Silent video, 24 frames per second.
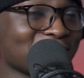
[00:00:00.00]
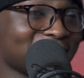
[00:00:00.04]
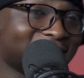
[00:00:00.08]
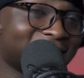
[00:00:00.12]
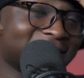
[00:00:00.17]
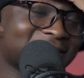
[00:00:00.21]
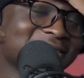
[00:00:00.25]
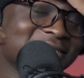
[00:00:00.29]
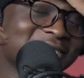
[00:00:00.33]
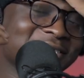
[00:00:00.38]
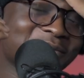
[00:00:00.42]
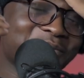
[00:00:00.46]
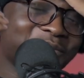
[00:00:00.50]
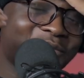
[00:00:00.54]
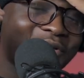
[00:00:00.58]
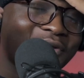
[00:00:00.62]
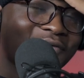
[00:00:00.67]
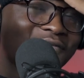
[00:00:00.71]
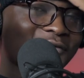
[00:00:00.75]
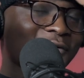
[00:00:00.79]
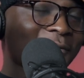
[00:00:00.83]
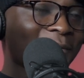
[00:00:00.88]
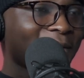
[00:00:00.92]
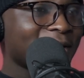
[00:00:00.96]
energy.
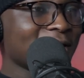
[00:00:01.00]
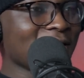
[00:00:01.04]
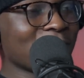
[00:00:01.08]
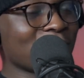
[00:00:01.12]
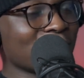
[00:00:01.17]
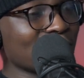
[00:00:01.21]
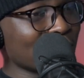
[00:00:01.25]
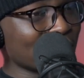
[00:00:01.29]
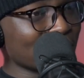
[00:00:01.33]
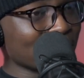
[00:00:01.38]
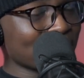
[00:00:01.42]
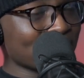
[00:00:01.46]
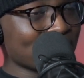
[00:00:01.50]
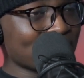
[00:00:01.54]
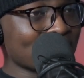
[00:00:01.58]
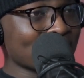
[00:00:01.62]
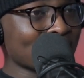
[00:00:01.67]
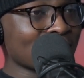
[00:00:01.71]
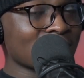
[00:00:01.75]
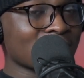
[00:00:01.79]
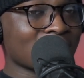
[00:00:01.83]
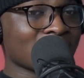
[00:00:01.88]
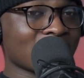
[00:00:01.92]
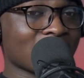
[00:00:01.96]
Beautiful people.
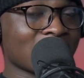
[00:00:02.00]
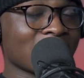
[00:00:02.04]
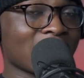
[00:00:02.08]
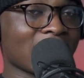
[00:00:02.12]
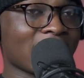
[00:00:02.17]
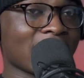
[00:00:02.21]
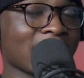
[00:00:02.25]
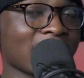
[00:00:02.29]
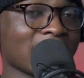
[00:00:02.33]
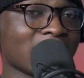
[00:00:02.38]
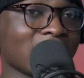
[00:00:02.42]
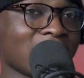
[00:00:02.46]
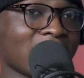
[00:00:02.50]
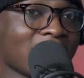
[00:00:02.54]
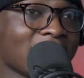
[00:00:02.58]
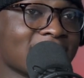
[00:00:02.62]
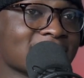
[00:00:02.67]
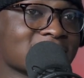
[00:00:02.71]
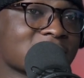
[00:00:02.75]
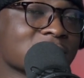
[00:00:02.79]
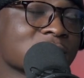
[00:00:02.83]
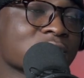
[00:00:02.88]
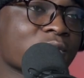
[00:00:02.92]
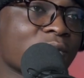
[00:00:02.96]
And
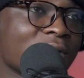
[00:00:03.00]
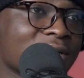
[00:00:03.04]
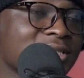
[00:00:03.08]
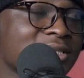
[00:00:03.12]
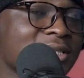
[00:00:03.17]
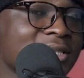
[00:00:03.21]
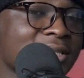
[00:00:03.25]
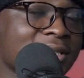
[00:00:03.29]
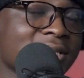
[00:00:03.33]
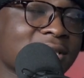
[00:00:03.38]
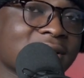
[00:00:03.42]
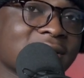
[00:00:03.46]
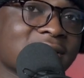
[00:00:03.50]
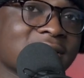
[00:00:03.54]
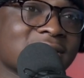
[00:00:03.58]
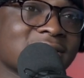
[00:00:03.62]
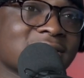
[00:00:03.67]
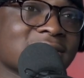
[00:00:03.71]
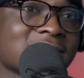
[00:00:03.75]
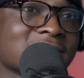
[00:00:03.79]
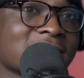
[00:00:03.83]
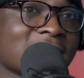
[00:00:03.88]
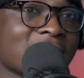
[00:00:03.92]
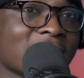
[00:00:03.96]
as I was watching
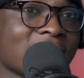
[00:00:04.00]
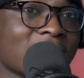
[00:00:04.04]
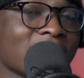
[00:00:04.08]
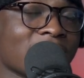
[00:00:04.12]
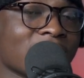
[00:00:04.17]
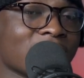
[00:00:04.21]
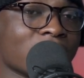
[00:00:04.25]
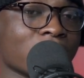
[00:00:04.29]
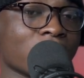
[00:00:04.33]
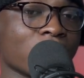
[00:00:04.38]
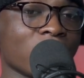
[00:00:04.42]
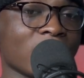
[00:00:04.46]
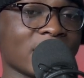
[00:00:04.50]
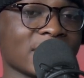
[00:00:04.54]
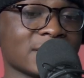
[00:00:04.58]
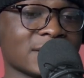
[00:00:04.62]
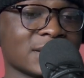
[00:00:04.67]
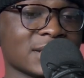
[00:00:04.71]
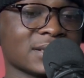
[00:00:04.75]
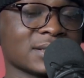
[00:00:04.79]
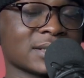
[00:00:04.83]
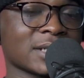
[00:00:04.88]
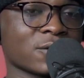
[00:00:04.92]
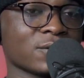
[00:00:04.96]
this, the one
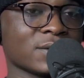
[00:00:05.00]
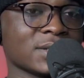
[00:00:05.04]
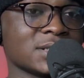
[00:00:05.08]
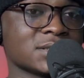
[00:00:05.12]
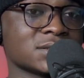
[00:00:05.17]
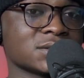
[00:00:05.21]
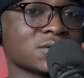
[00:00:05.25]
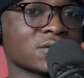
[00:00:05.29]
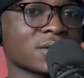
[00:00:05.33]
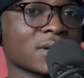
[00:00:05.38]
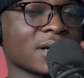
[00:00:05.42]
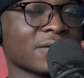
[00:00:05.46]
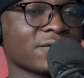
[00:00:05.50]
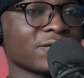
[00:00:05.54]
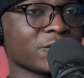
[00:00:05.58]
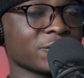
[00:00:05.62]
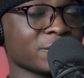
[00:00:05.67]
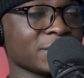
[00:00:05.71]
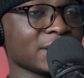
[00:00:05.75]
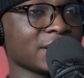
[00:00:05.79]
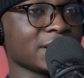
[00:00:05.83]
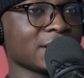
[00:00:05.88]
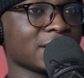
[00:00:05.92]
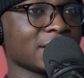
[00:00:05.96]
thing that really stood out for
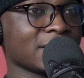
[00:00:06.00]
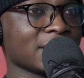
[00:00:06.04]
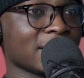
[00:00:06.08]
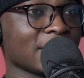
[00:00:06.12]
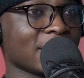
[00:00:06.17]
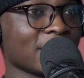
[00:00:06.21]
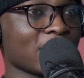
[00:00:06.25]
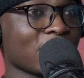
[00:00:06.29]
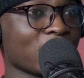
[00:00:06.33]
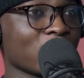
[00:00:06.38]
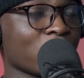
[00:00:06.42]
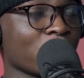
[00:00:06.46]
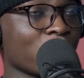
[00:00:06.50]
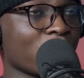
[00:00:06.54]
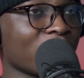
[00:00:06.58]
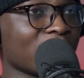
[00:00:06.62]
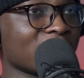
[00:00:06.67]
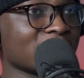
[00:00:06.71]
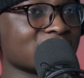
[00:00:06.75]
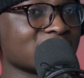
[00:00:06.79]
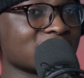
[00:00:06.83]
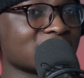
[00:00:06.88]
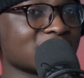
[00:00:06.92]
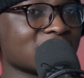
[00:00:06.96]
me
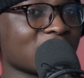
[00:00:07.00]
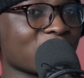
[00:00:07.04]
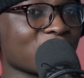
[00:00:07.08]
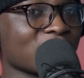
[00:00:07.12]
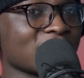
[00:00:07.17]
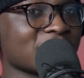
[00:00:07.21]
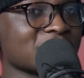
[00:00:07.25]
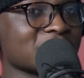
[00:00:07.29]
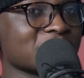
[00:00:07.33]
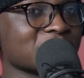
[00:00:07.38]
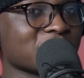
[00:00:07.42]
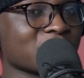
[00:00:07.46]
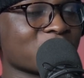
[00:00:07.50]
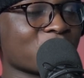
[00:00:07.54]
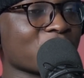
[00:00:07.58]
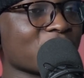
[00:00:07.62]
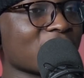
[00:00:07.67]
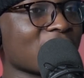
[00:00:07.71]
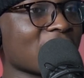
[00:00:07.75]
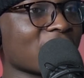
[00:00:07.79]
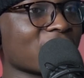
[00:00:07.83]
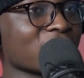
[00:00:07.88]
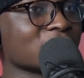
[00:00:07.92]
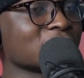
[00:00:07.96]
was the relationship
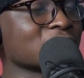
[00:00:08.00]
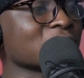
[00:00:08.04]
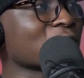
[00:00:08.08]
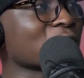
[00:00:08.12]
you have with your